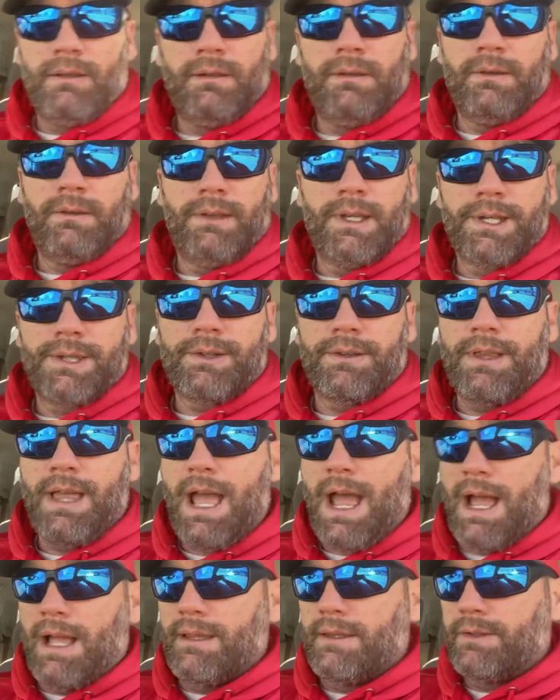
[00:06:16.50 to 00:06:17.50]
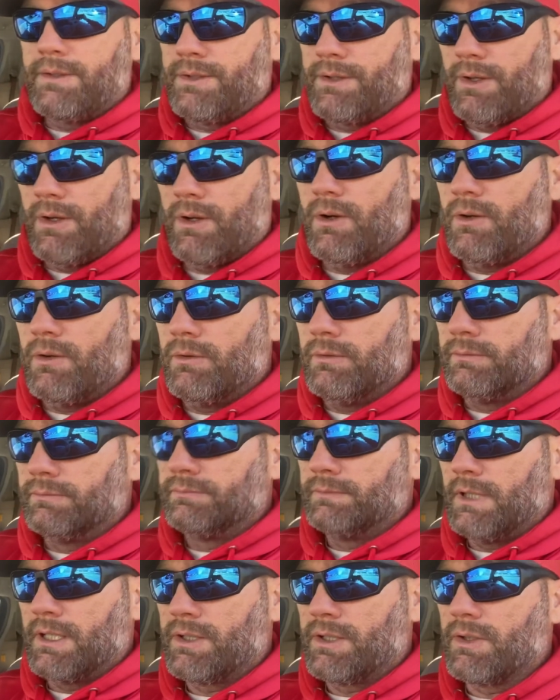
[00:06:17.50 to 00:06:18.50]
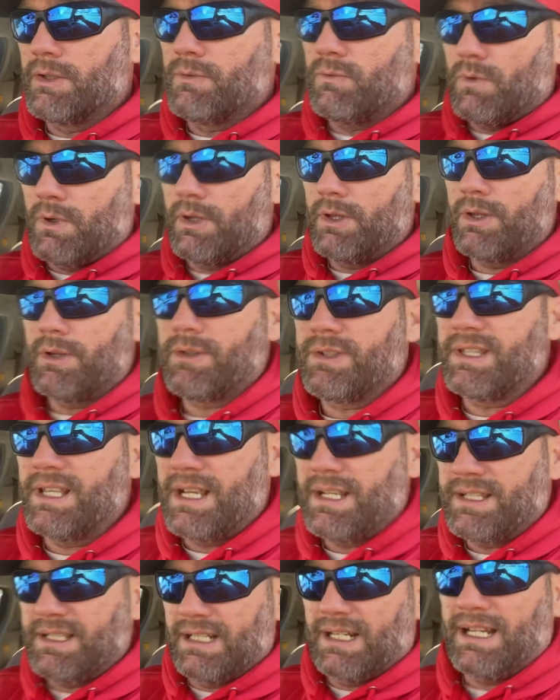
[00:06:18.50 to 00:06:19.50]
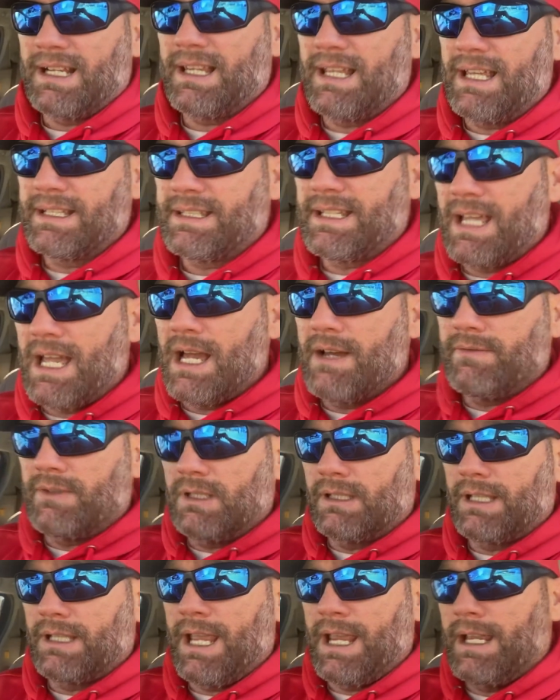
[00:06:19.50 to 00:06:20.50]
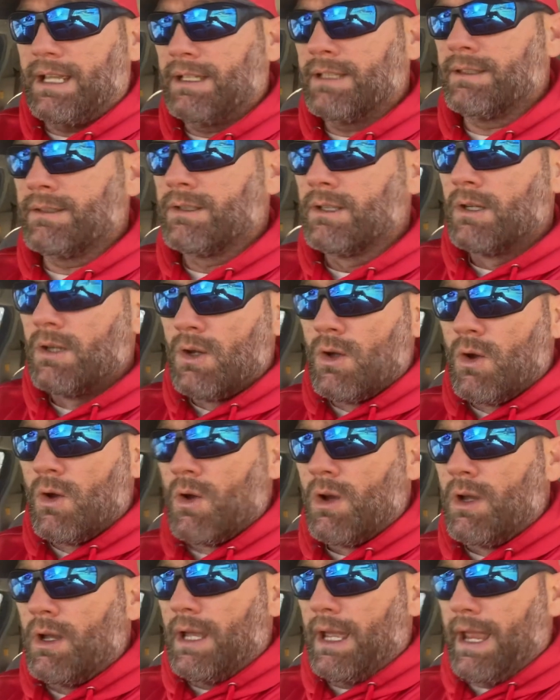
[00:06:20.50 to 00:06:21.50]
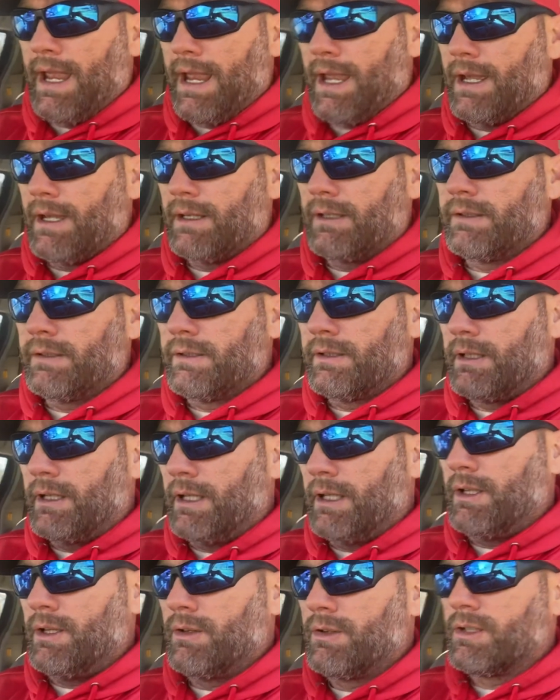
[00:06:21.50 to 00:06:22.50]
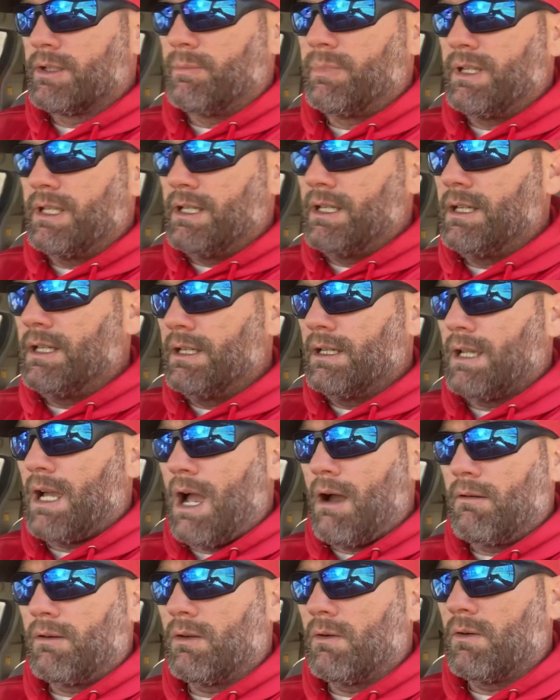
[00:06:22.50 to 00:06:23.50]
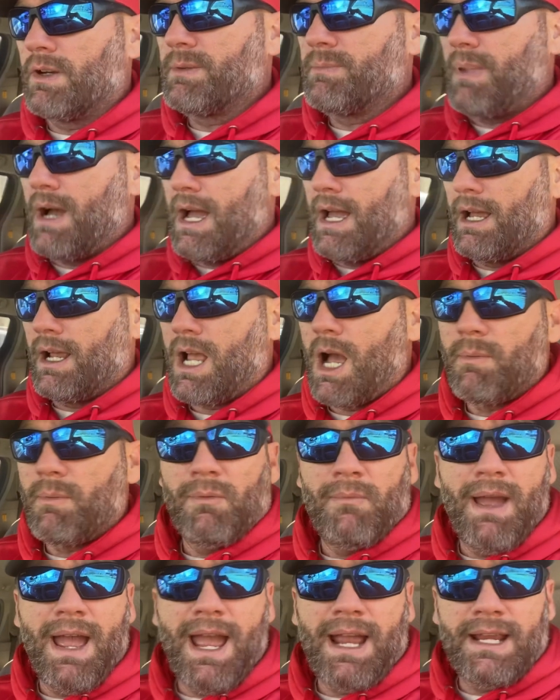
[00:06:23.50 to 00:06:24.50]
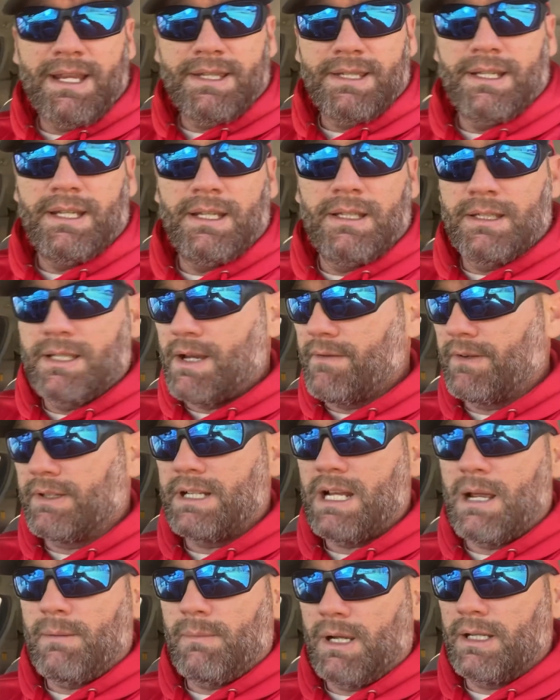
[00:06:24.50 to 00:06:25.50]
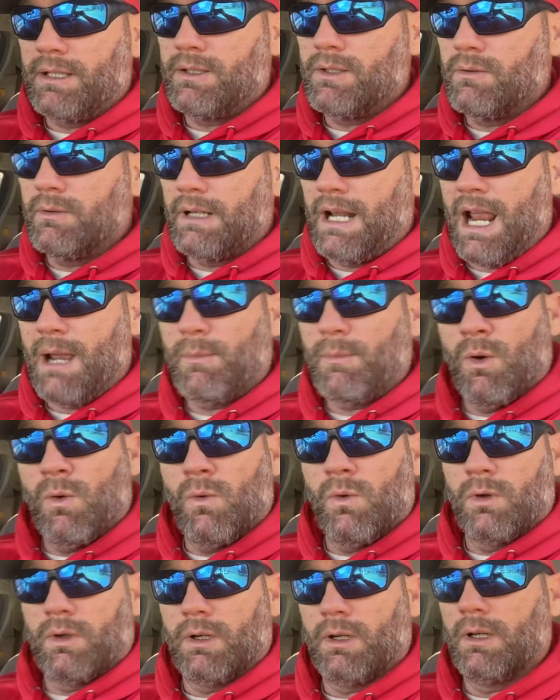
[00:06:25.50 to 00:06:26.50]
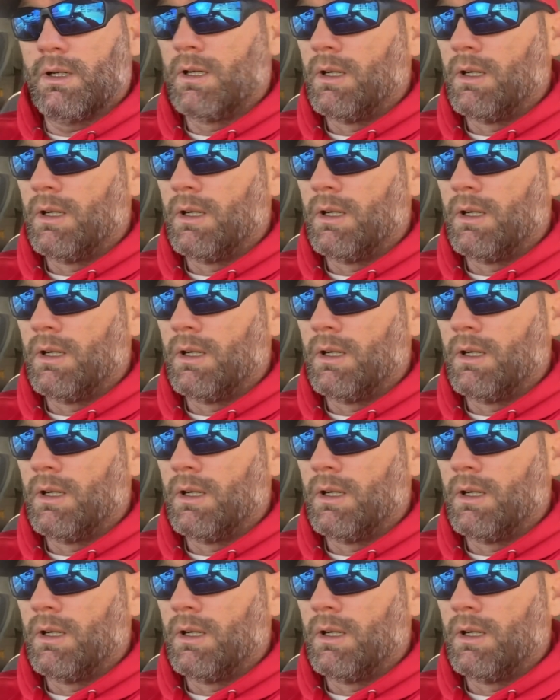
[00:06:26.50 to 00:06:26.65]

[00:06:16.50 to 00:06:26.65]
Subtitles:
this or that. So it's just one of those things that I like to have on hand. And it used to be, I would always buy a couple magazines every time I do an ammo order.